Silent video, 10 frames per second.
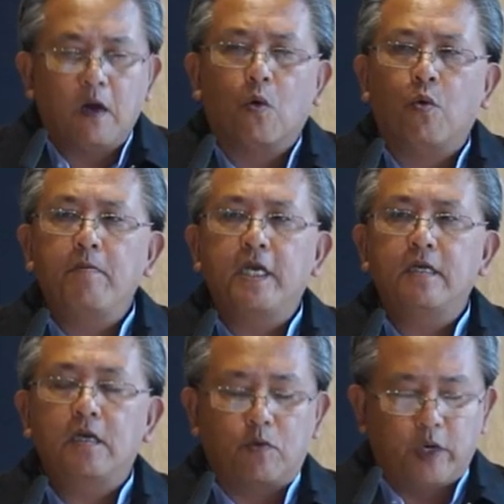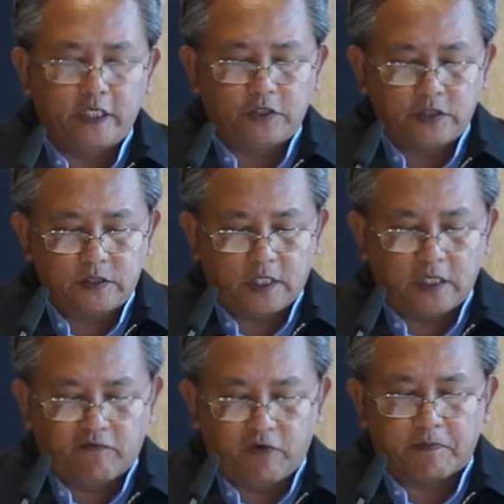Women religious in
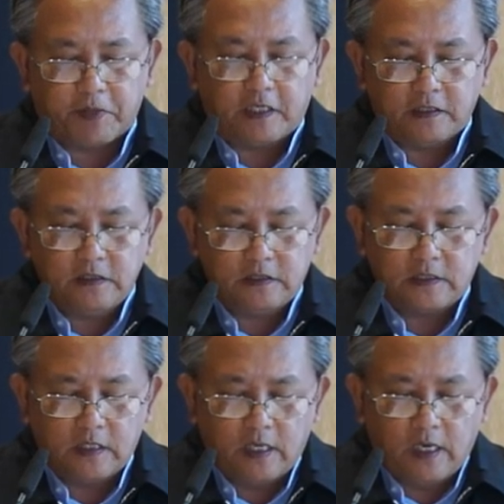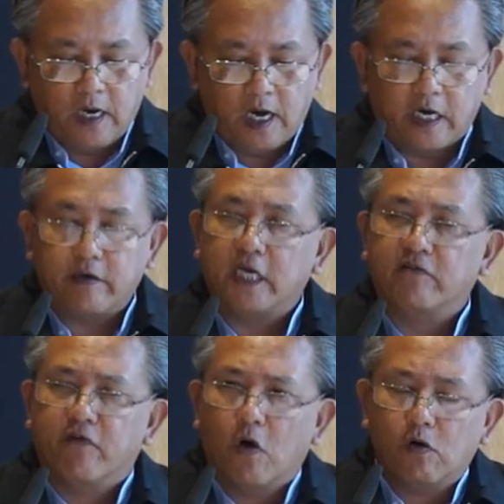the Philippines are
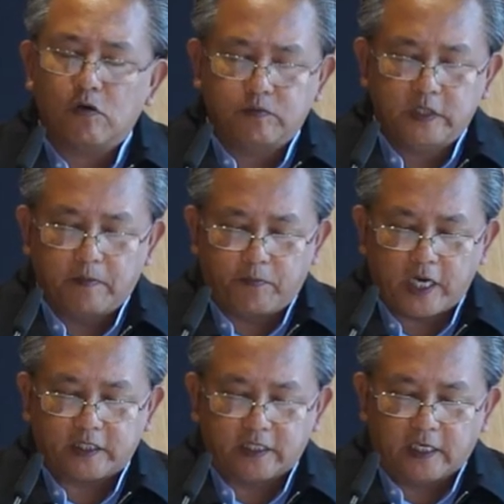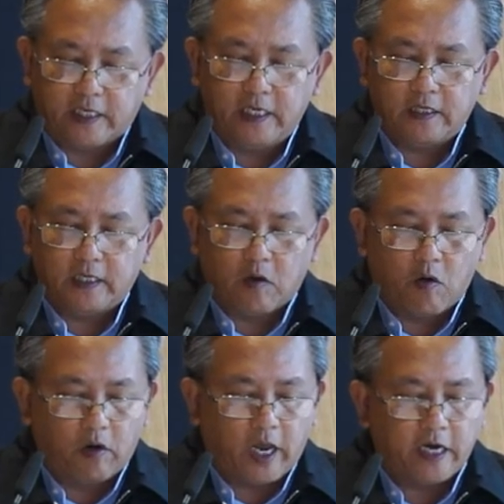involved practically in
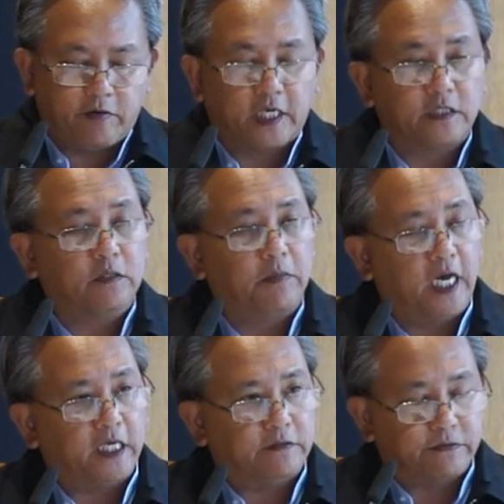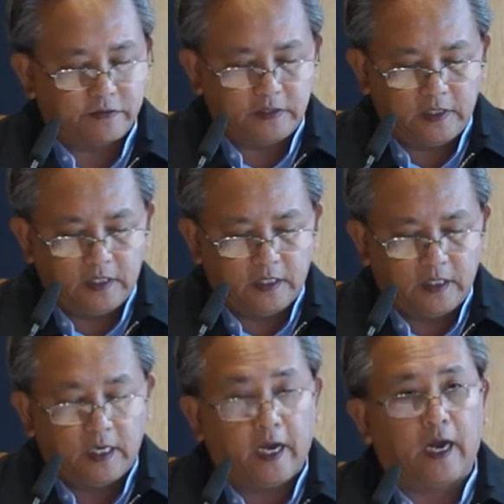all areas of life
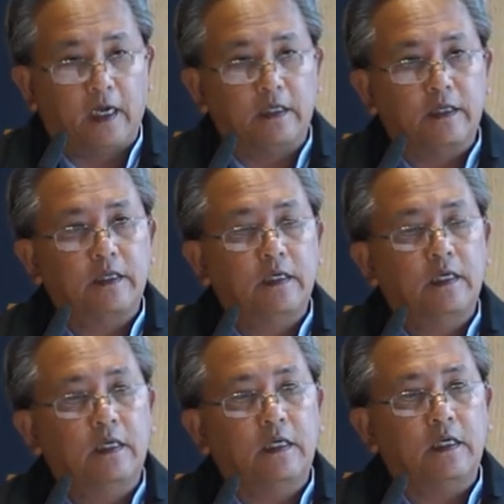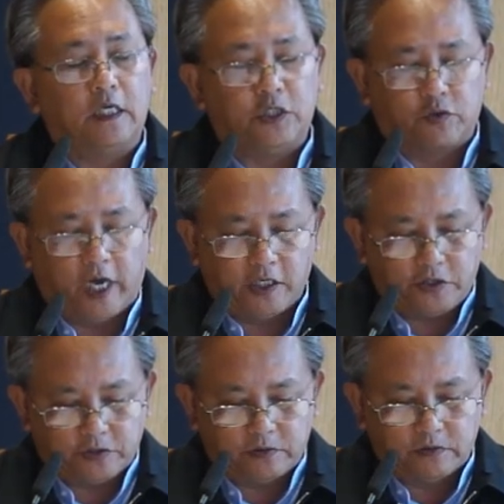health,
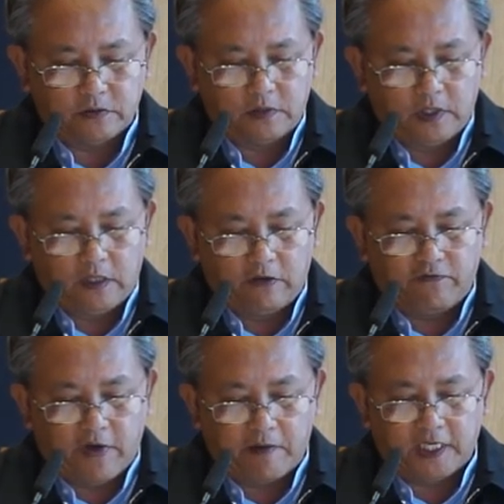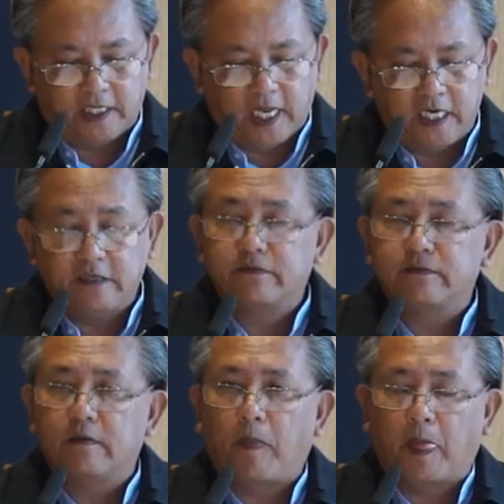education, family life,
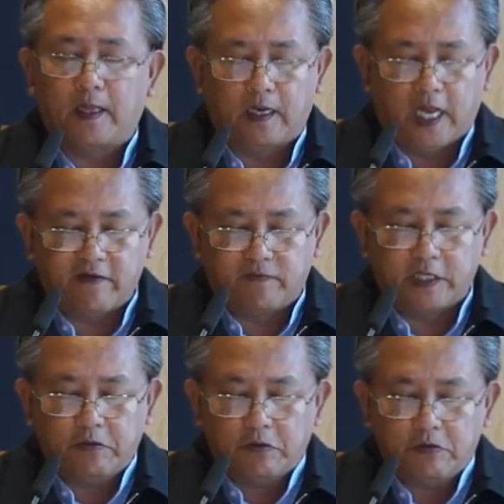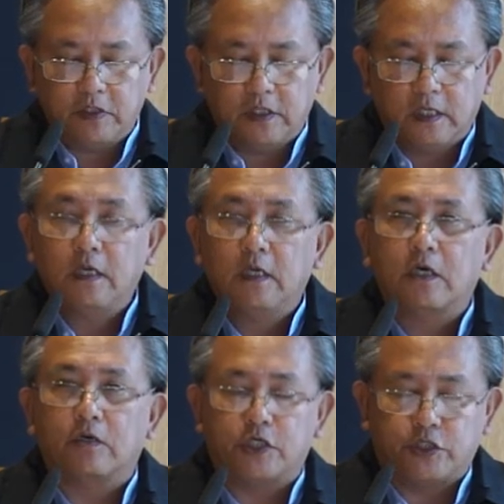livelihood,
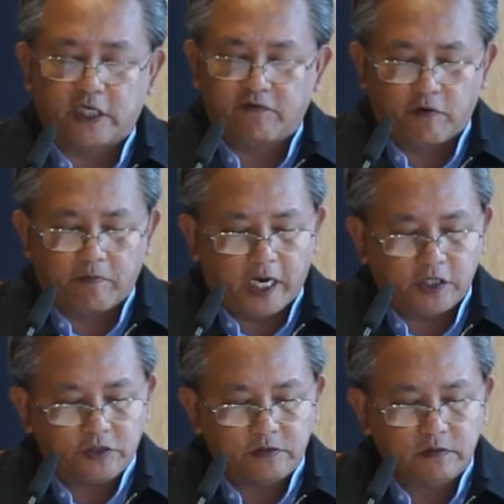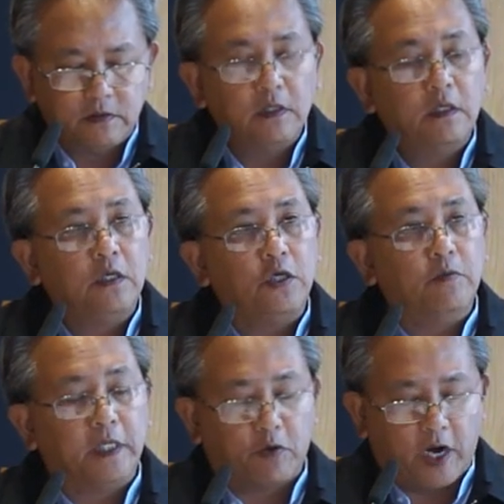Christian formation,
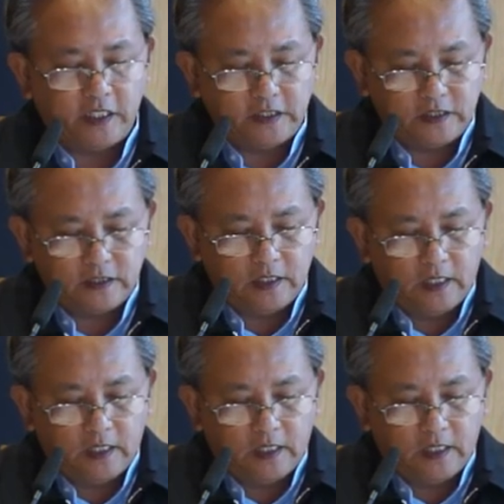human rights,